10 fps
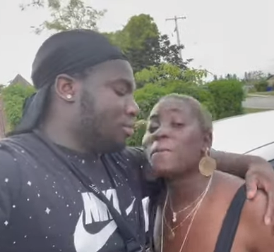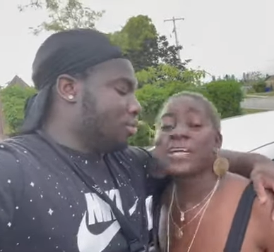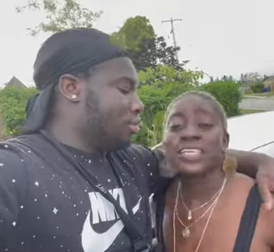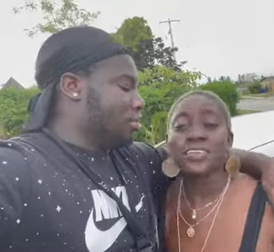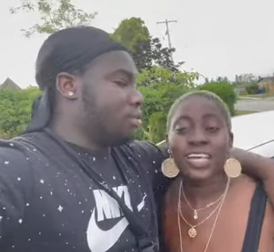
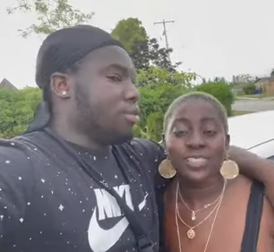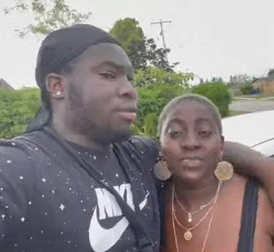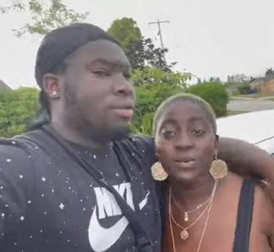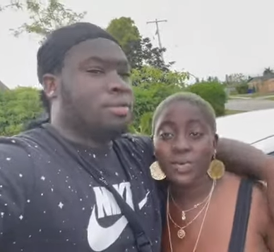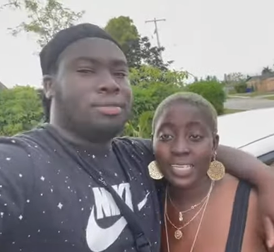Speaker 1: But you guys,
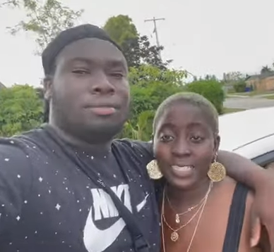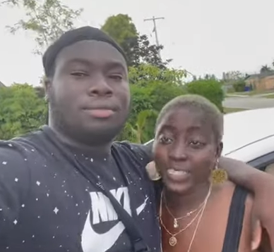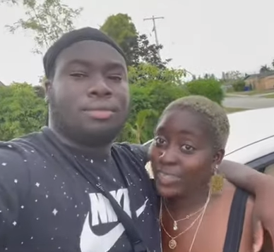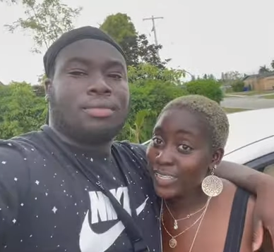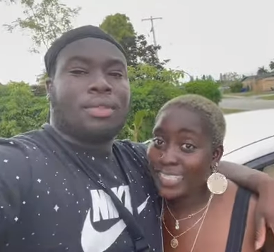we hope you guys
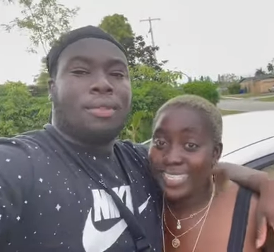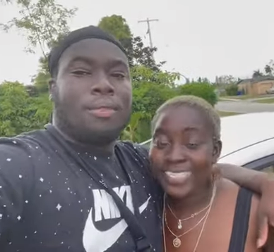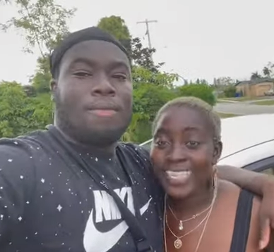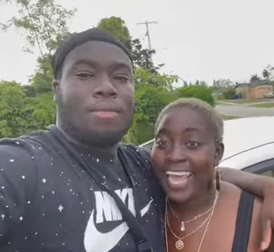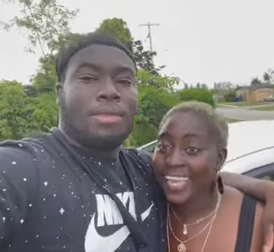enjoyed
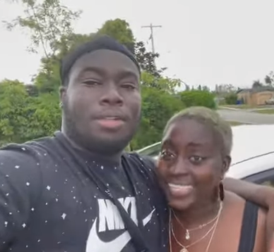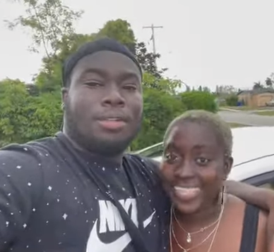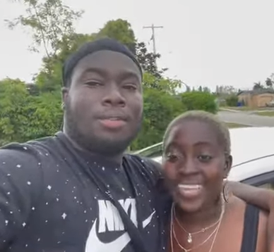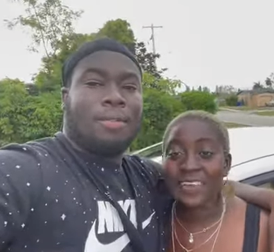this hectic